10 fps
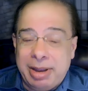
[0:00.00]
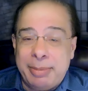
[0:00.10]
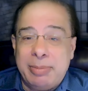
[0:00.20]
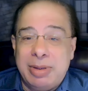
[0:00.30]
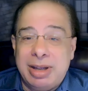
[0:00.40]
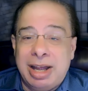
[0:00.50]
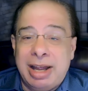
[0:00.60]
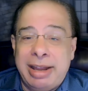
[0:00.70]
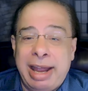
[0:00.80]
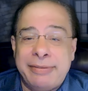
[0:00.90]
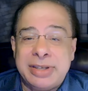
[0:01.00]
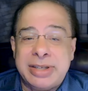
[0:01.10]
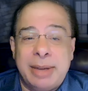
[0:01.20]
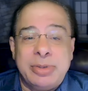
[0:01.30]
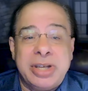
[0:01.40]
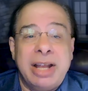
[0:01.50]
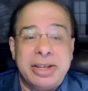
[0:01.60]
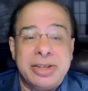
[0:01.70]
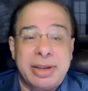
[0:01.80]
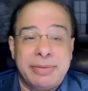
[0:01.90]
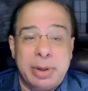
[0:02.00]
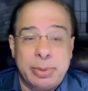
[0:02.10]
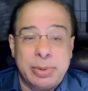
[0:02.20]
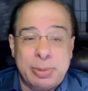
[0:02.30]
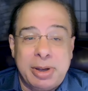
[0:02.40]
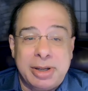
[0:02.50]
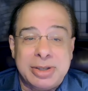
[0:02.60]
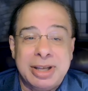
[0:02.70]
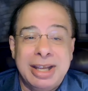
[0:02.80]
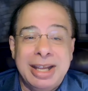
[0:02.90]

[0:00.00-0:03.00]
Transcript: am I have to say, I'm jealous of your response,